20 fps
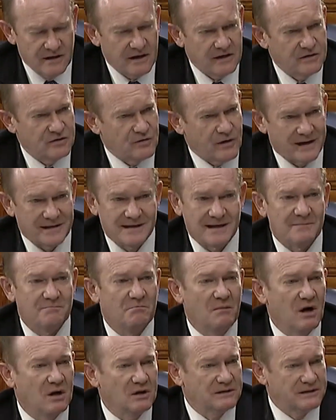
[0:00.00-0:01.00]
Addressing
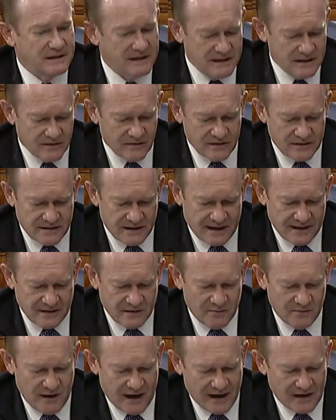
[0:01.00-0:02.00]
multi-year
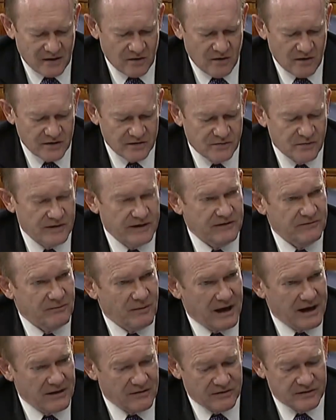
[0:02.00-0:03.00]
asylum backlogs will give
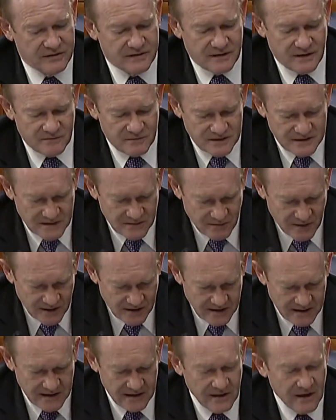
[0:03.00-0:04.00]
migrants some
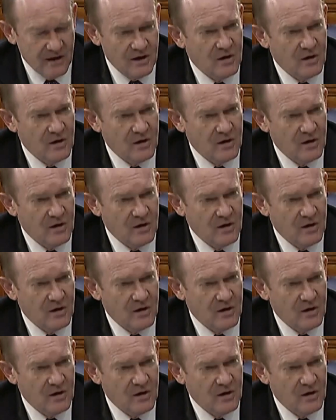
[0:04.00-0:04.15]
stability